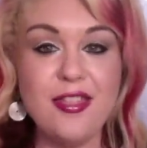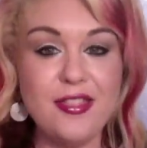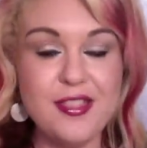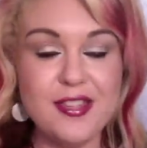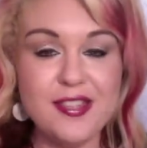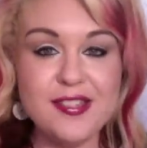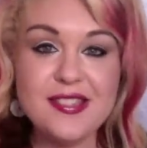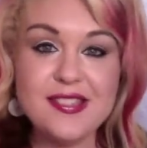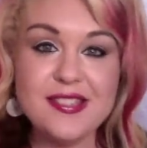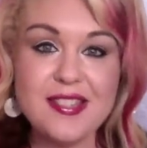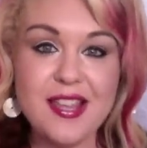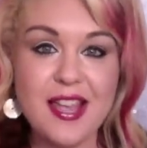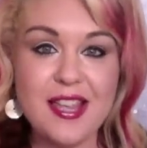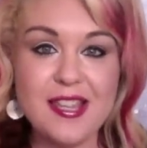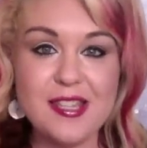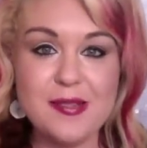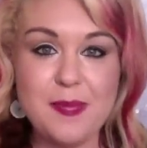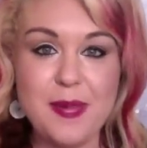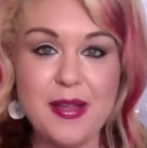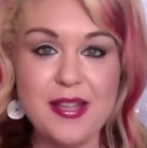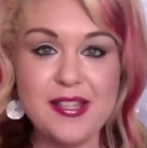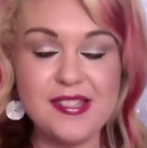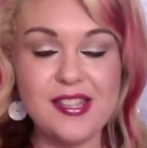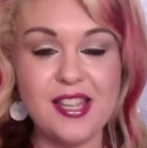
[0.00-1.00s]
This has
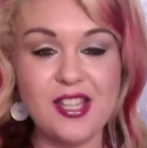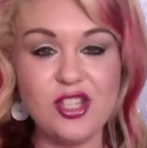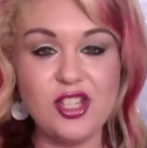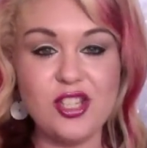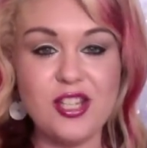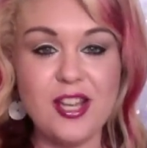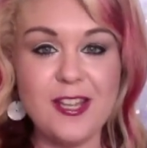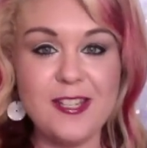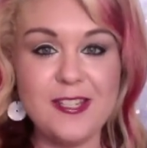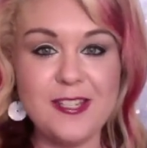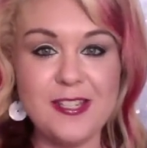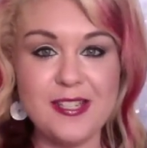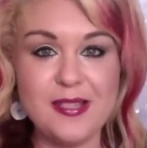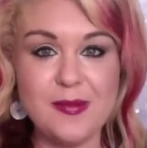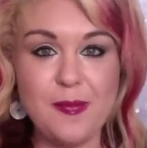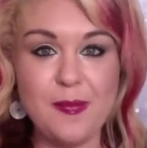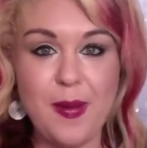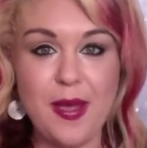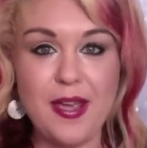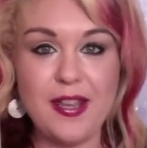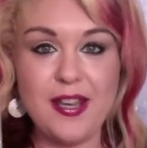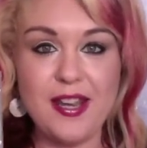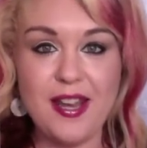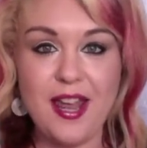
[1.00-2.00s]
been such an
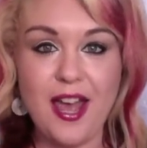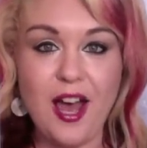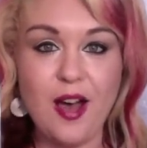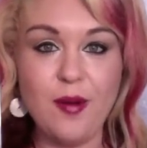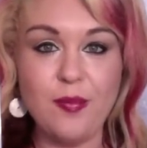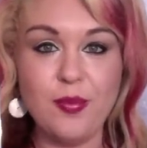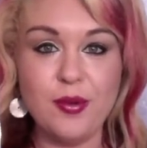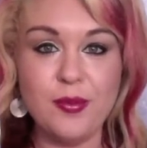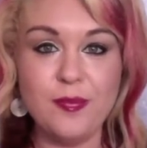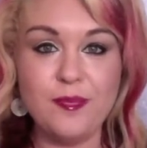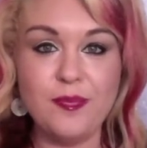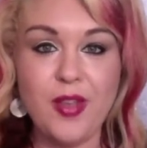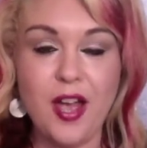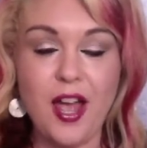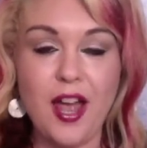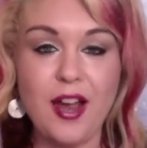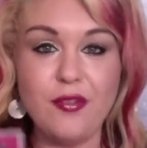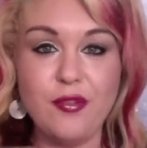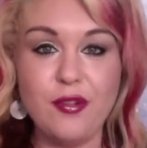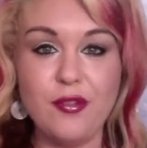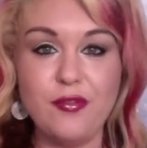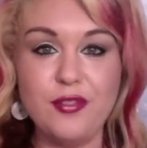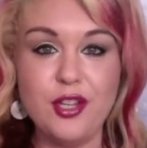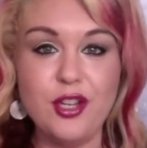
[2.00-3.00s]
anticipated album. I
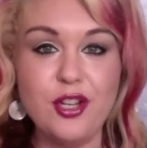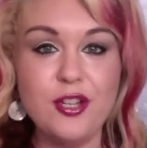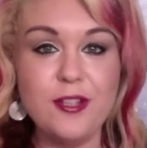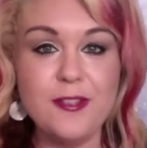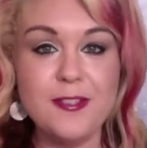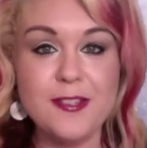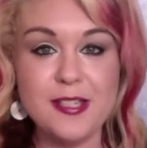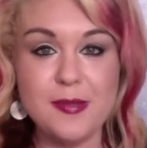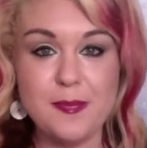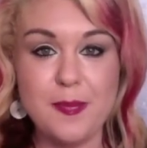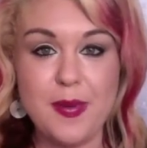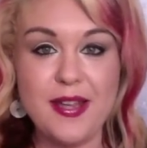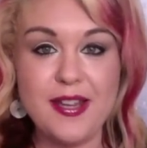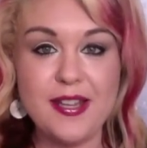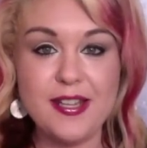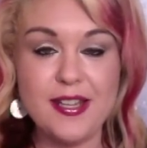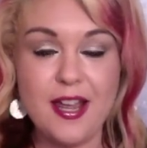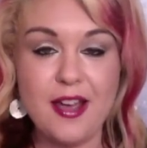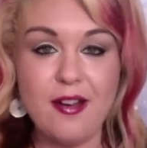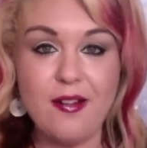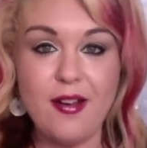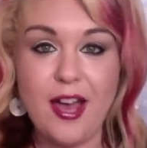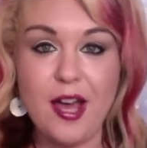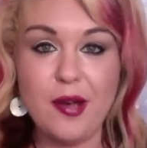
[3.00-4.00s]
reviewed the Speak
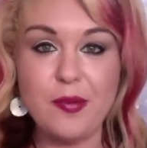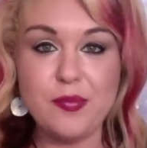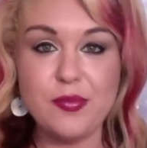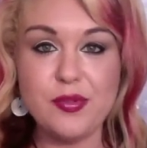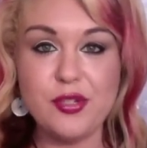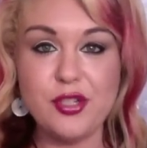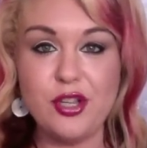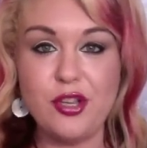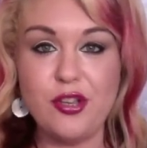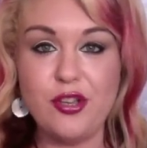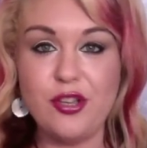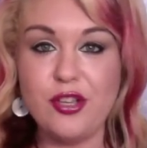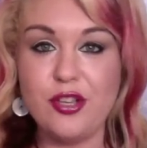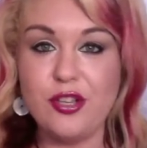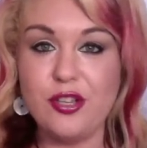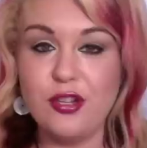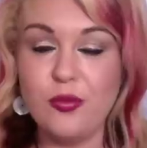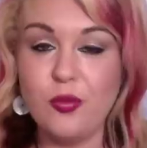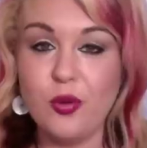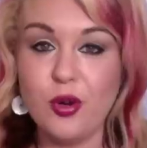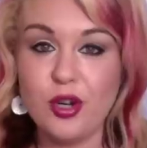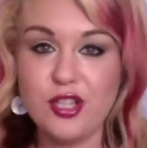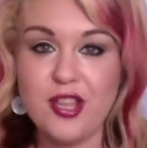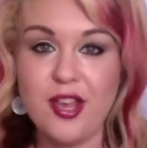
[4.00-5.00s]
Now album, so you
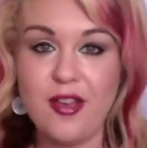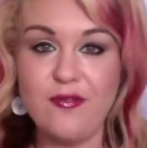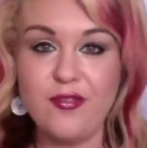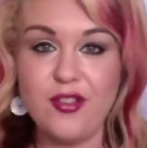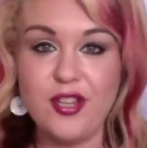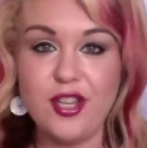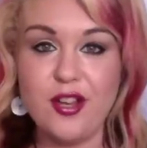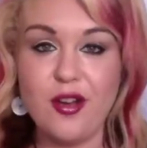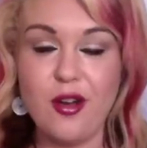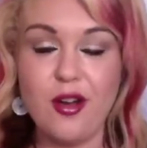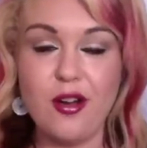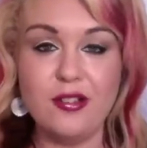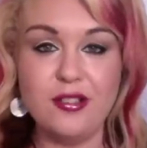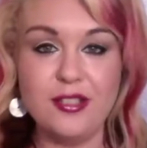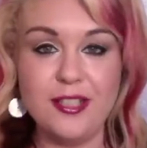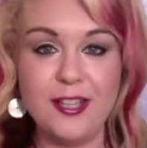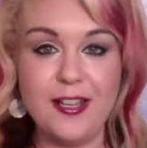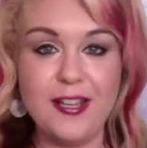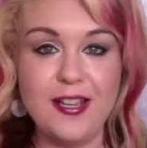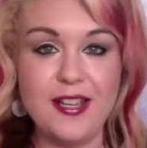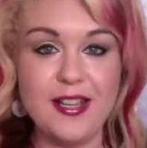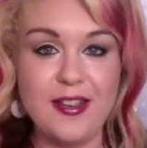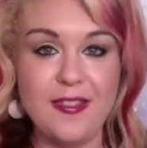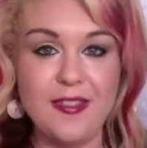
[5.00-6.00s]
can watch that video, I'll
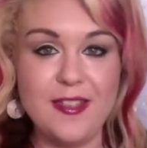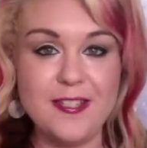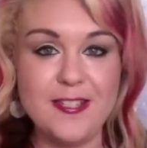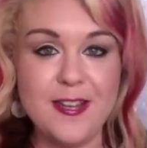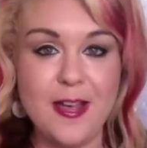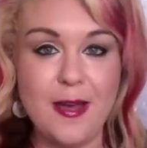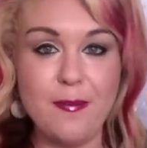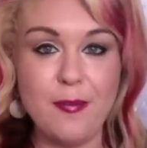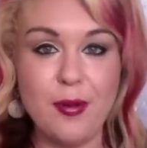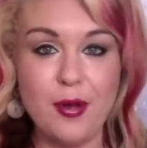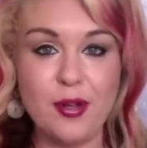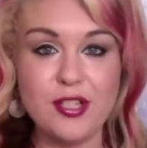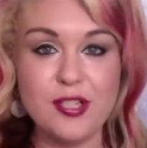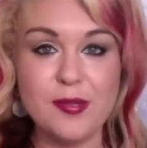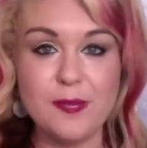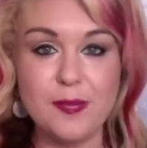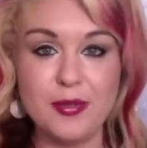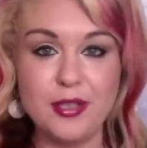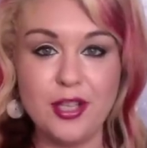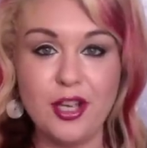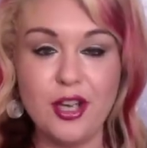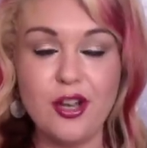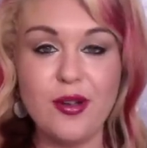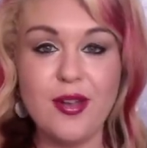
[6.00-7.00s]
link it in the down box
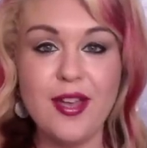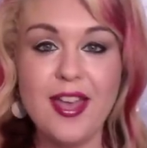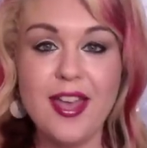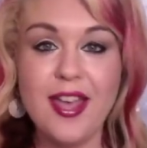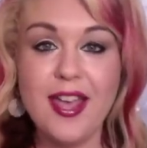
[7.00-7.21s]
below.